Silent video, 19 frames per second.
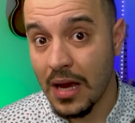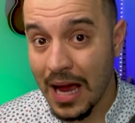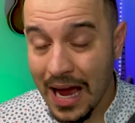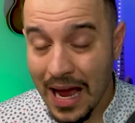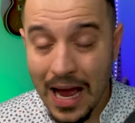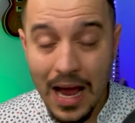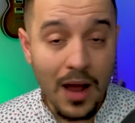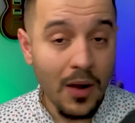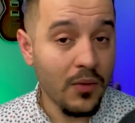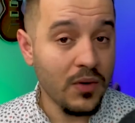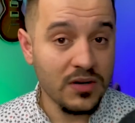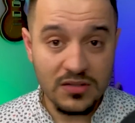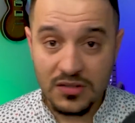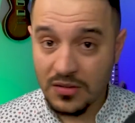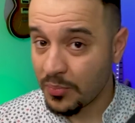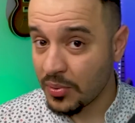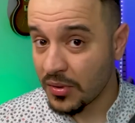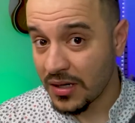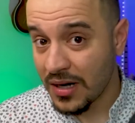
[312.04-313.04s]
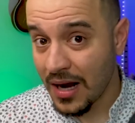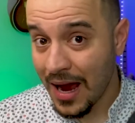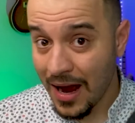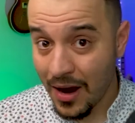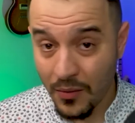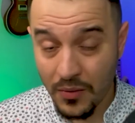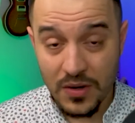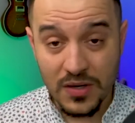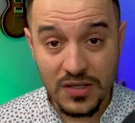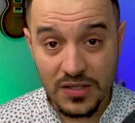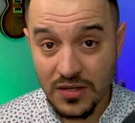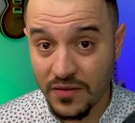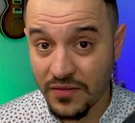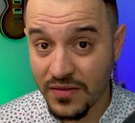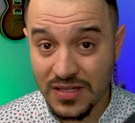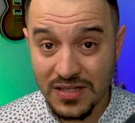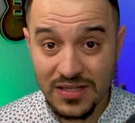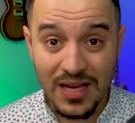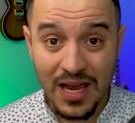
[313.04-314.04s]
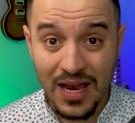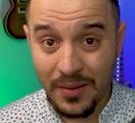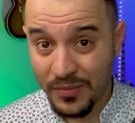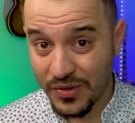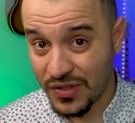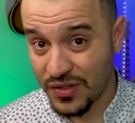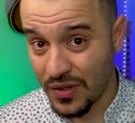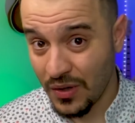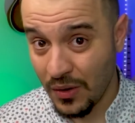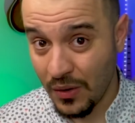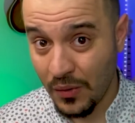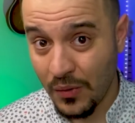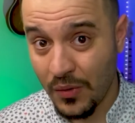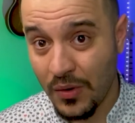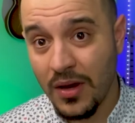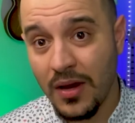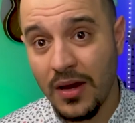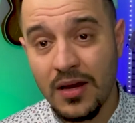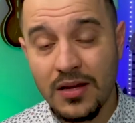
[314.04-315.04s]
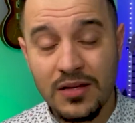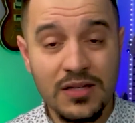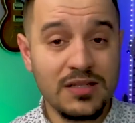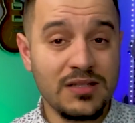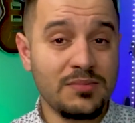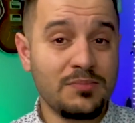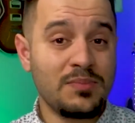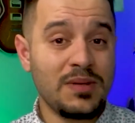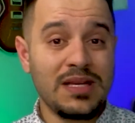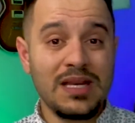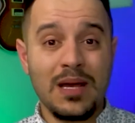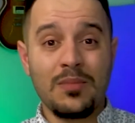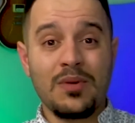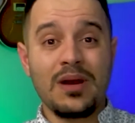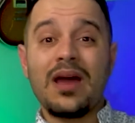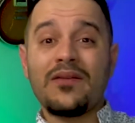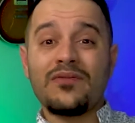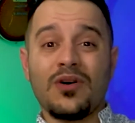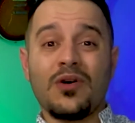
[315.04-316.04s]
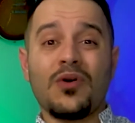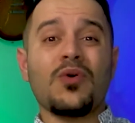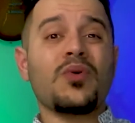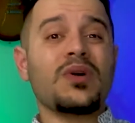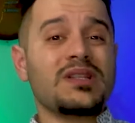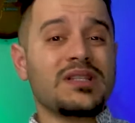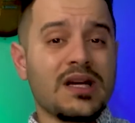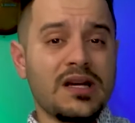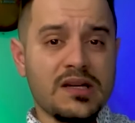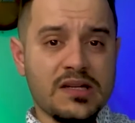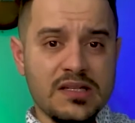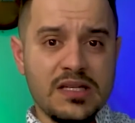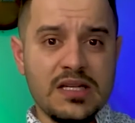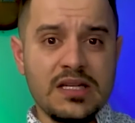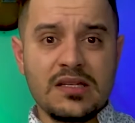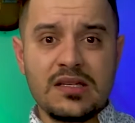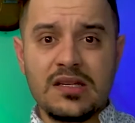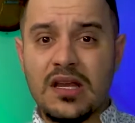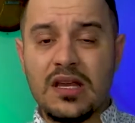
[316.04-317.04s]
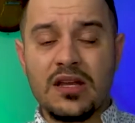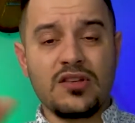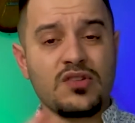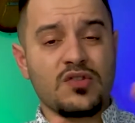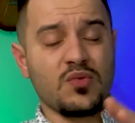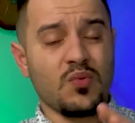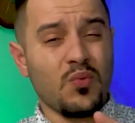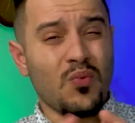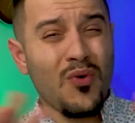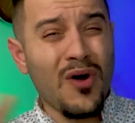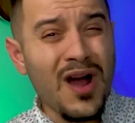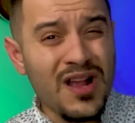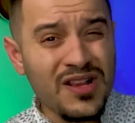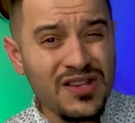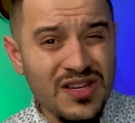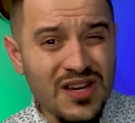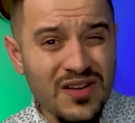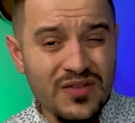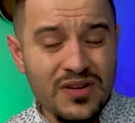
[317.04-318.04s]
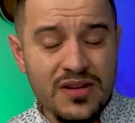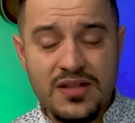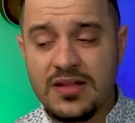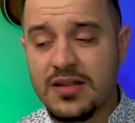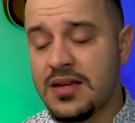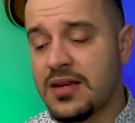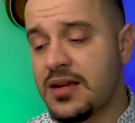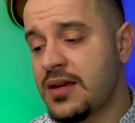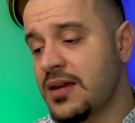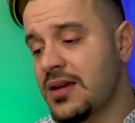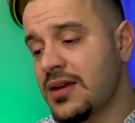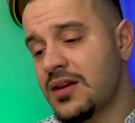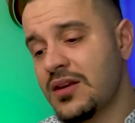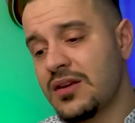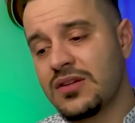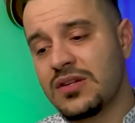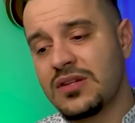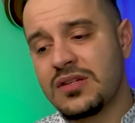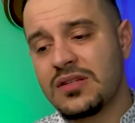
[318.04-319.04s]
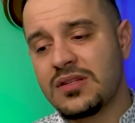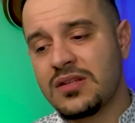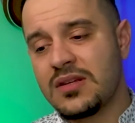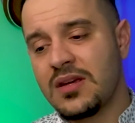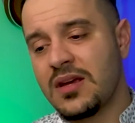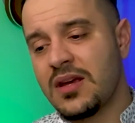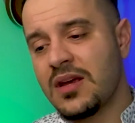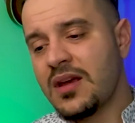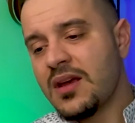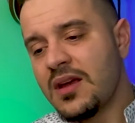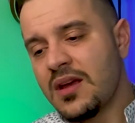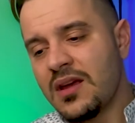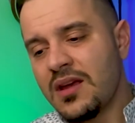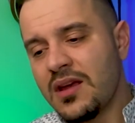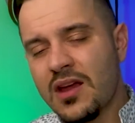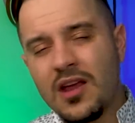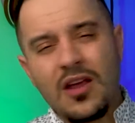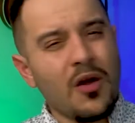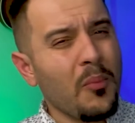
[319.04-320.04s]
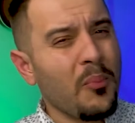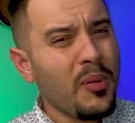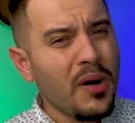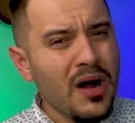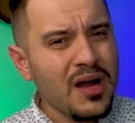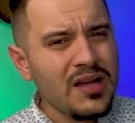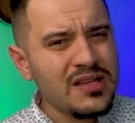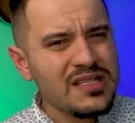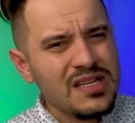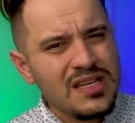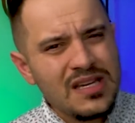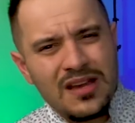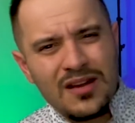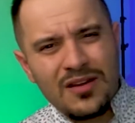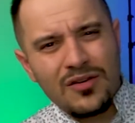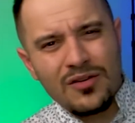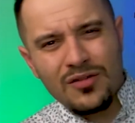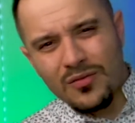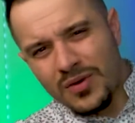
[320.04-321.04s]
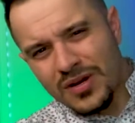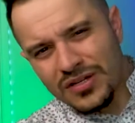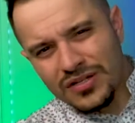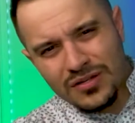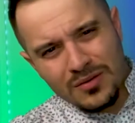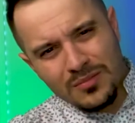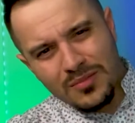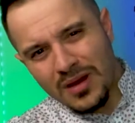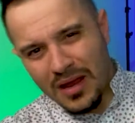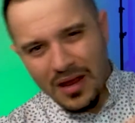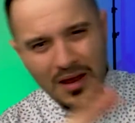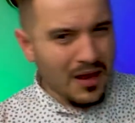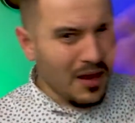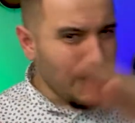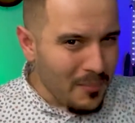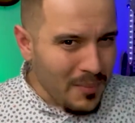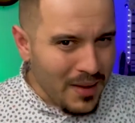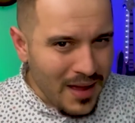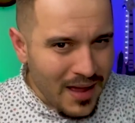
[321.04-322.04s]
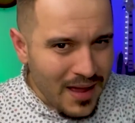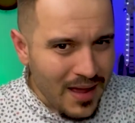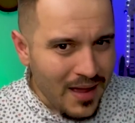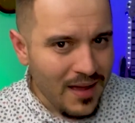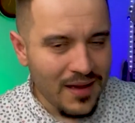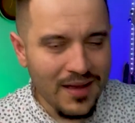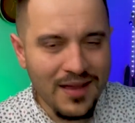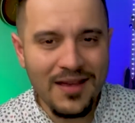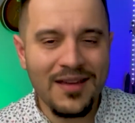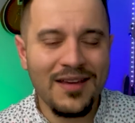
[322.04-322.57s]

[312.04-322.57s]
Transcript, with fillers: hours upon hours of the same show, just being able to have the whole entire season. You can just watch everything, and you can go pause it, you can go to the restroom, you can come back,